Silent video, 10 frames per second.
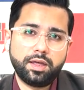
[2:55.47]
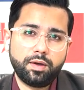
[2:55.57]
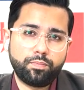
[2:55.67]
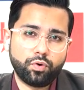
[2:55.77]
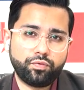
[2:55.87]

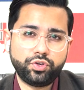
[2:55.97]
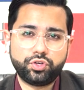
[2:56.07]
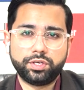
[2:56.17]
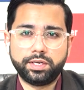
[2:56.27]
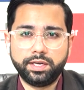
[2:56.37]

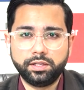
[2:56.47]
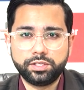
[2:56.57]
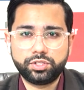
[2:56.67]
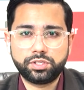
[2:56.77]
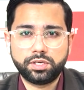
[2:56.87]
proficient
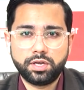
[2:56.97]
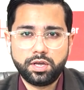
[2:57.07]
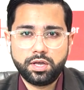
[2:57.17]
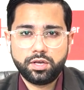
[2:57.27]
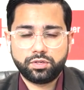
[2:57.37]
English.
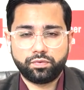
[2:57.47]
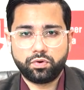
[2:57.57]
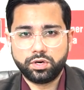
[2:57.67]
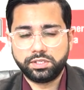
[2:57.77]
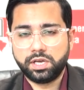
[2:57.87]
So
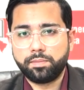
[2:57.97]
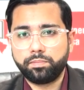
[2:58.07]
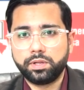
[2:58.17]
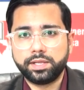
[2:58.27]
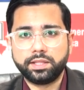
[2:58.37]
for
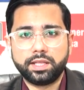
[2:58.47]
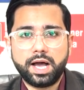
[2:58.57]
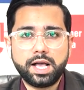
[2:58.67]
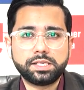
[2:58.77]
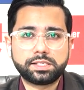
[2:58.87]
example, in the
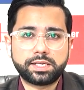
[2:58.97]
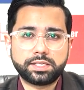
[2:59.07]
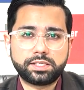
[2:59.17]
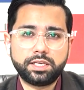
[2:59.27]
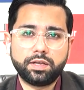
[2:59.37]
IELTS
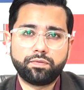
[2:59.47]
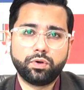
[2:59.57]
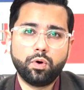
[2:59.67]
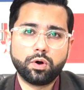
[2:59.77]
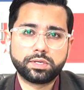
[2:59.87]
testing, if you
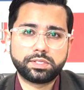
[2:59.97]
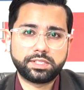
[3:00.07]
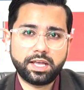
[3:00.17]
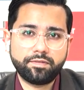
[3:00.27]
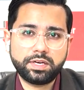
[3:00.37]
got
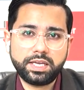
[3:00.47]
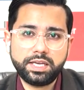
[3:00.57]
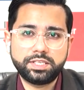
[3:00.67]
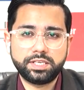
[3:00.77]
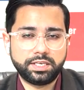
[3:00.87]
7
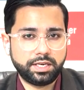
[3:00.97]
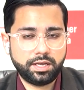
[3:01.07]
each in